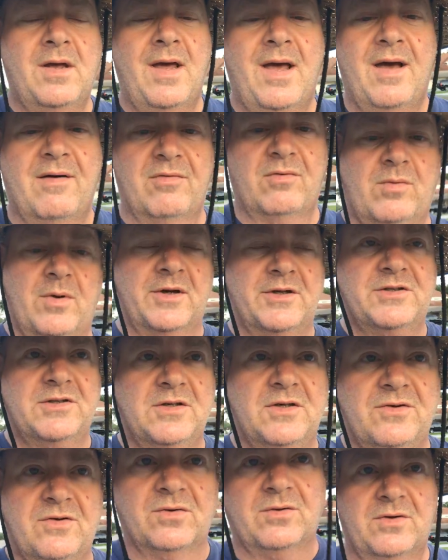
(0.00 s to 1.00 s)
have
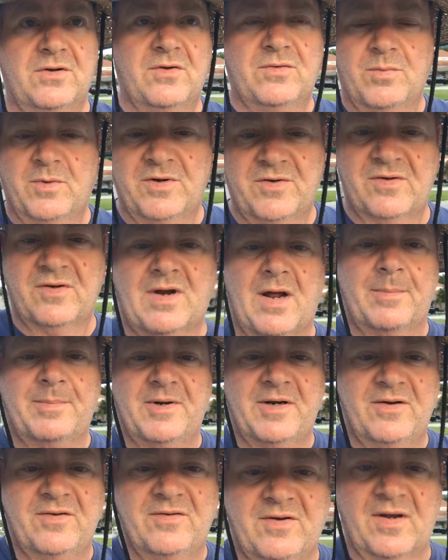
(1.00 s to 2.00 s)
questions, or just want to stop
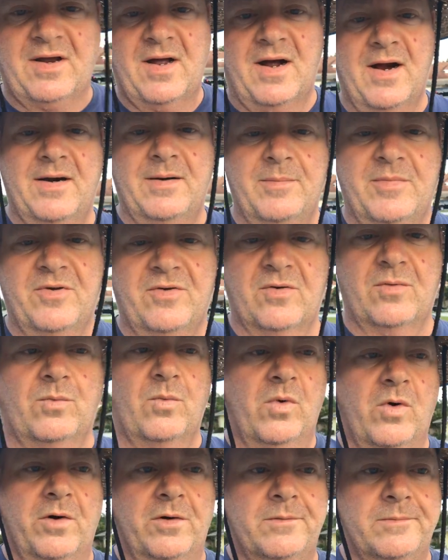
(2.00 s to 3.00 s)
in and say hi to Mr.
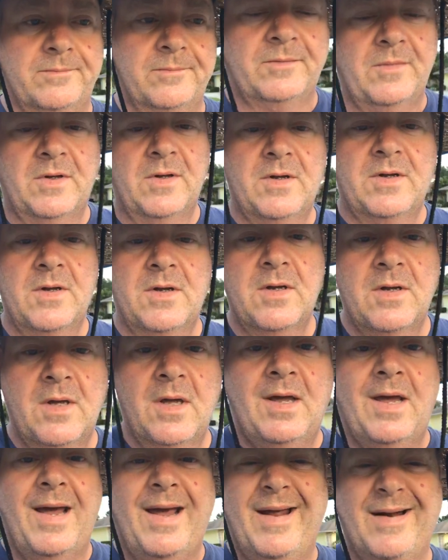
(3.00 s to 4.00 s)
Ward.
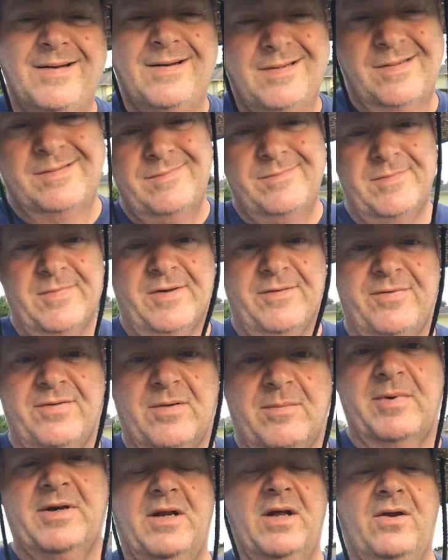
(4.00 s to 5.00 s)
And if
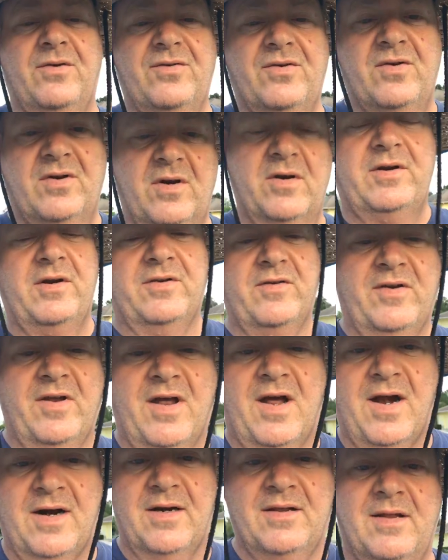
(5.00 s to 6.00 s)
somebody else is there, you can say
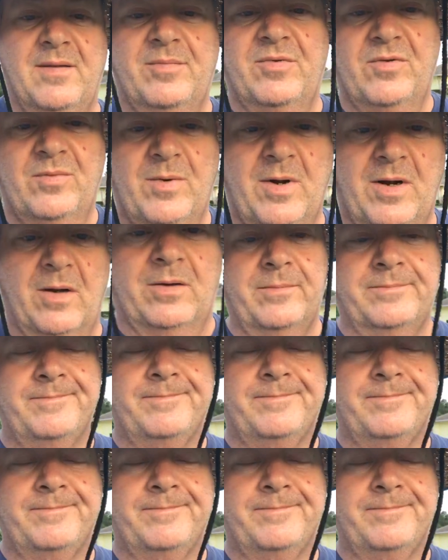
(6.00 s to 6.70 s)
hi to them as well.